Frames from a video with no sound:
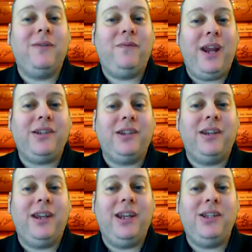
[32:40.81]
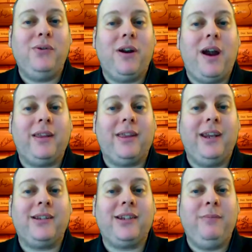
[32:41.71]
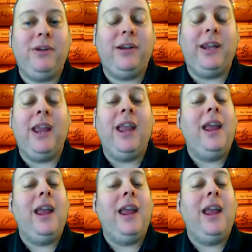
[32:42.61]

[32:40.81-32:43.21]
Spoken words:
infection into our athletics community.